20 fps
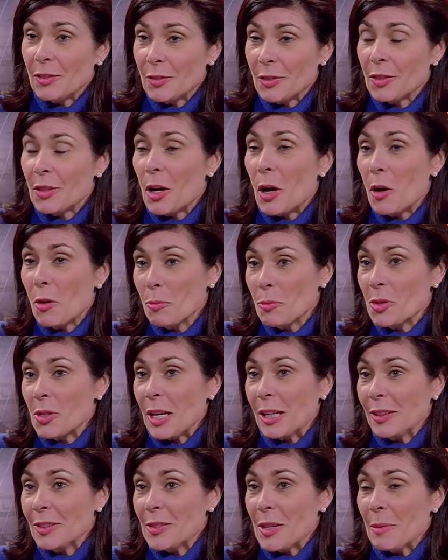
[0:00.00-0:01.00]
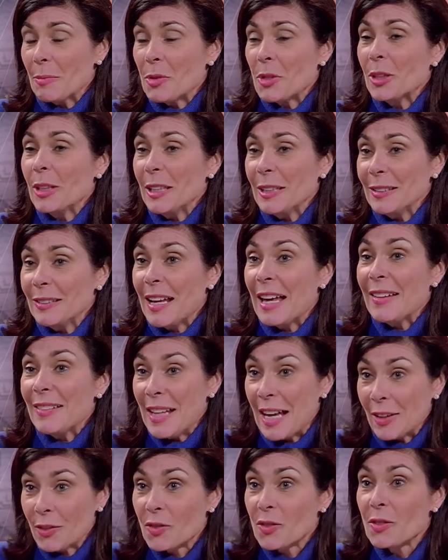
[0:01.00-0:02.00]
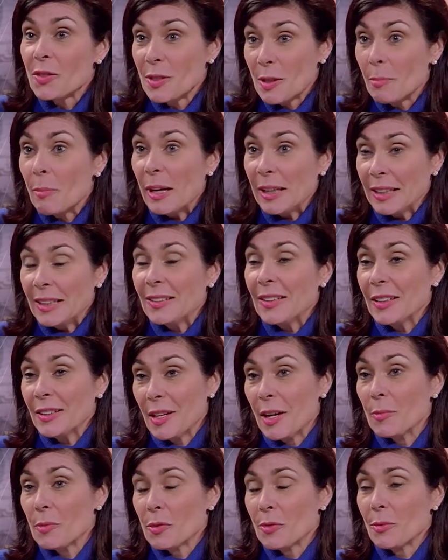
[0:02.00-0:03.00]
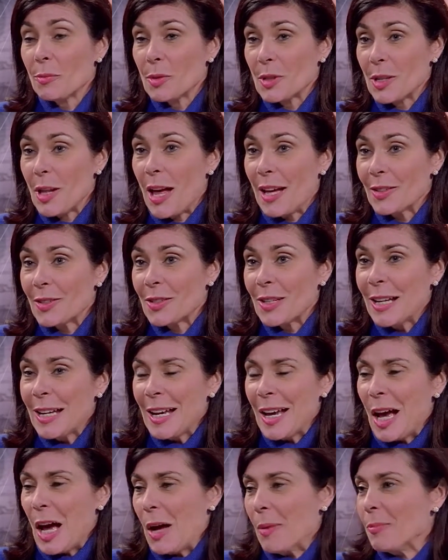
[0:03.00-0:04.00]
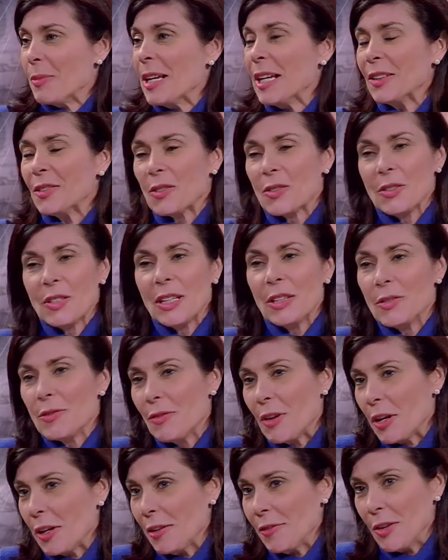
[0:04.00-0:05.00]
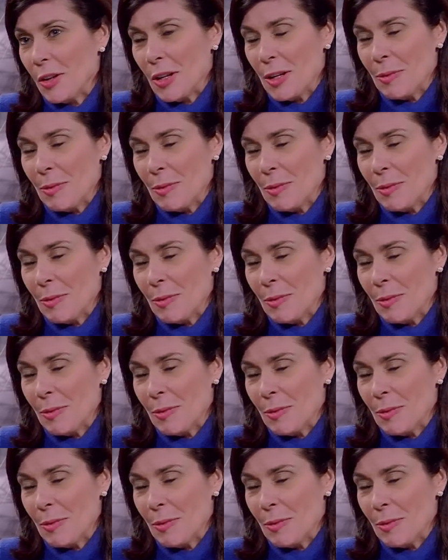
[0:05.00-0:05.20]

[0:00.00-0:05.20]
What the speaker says: the homestead exemption, and that's the money that comes from slots. It's very, very